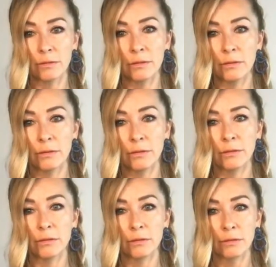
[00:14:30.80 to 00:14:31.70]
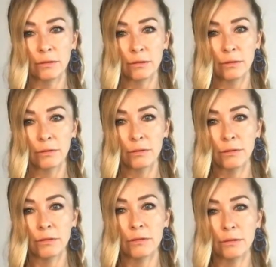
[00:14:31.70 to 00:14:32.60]

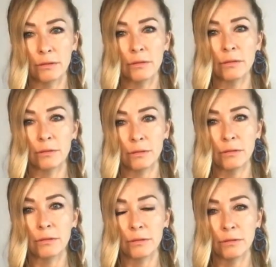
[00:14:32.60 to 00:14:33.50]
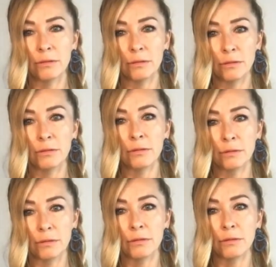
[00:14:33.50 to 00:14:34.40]

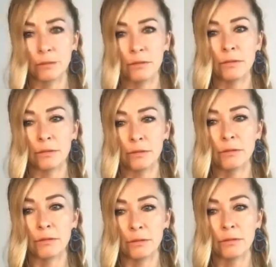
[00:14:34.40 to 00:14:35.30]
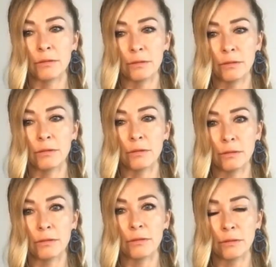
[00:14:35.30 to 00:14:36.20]

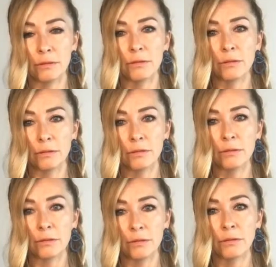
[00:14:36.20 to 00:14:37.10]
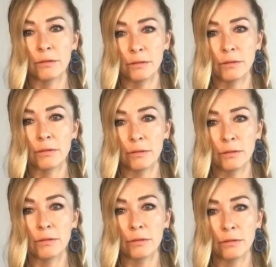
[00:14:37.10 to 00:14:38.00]

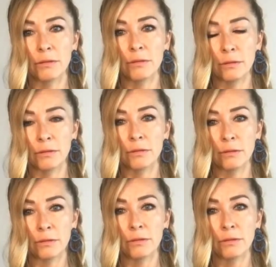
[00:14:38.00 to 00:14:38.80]
(silent)